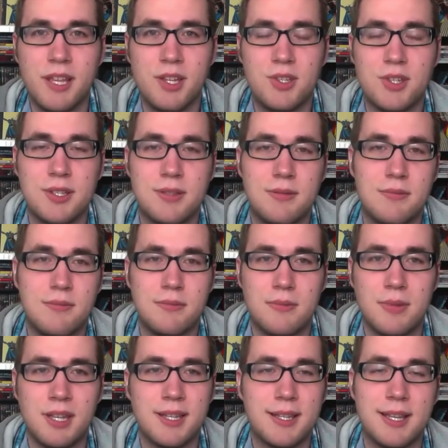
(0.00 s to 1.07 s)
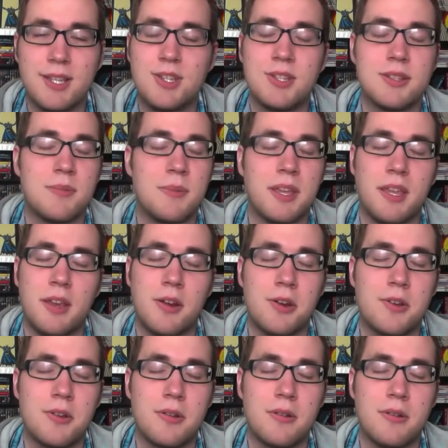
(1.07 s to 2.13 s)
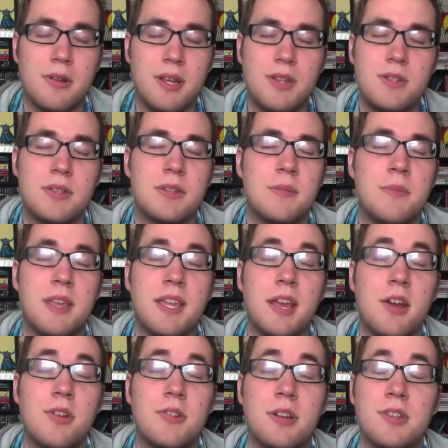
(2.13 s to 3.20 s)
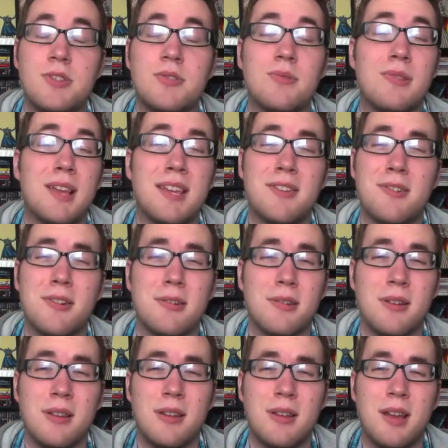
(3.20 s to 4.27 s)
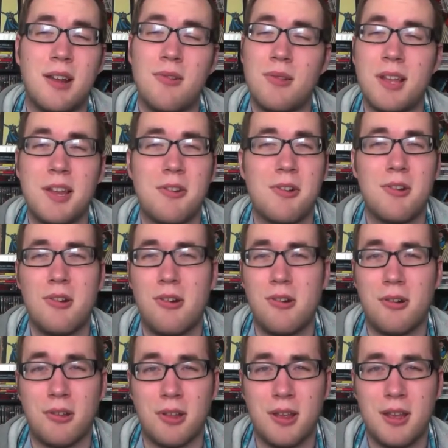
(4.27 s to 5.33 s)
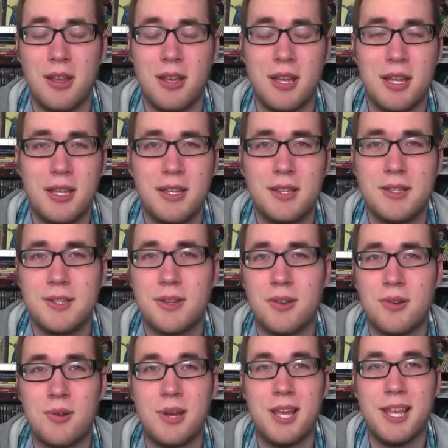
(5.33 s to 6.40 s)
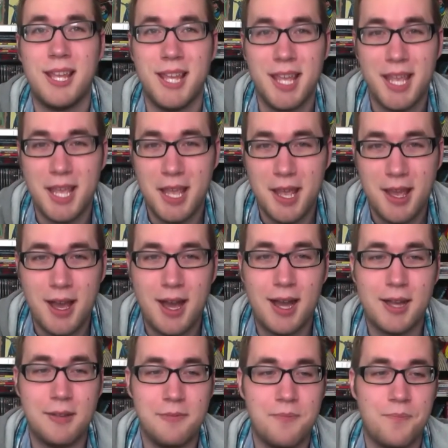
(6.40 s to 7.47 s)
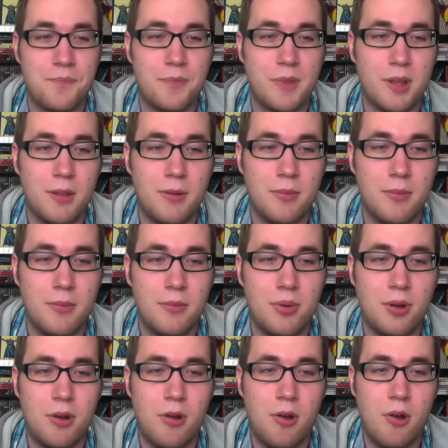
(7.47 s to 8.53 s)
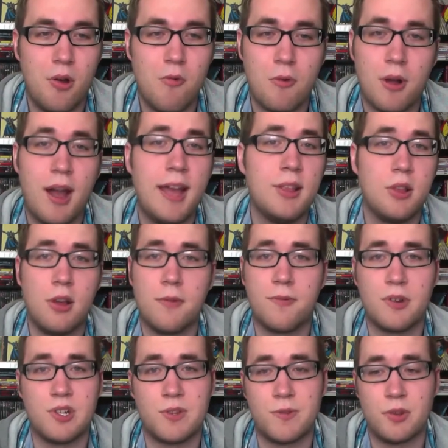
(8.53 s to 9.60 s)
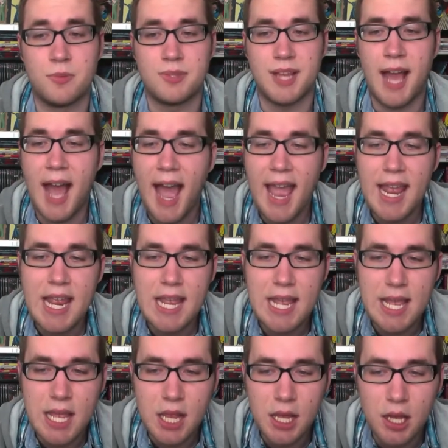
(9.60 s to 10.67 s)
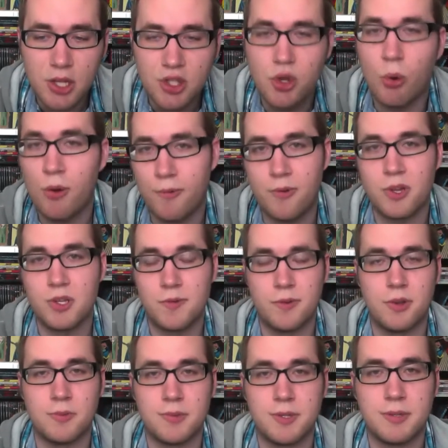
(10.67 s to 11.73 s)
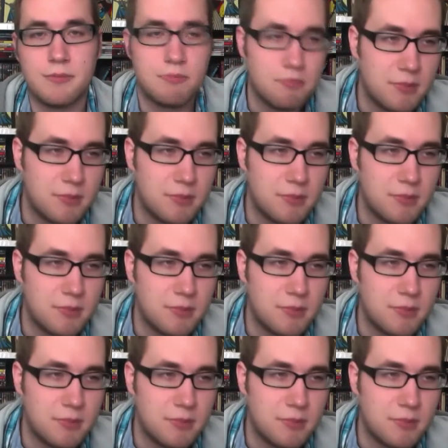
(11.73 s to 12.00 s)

It's just the main character. It's just the main character. I just don't like her. I don't like her at all. So, but overall, I love French films. I adore French films.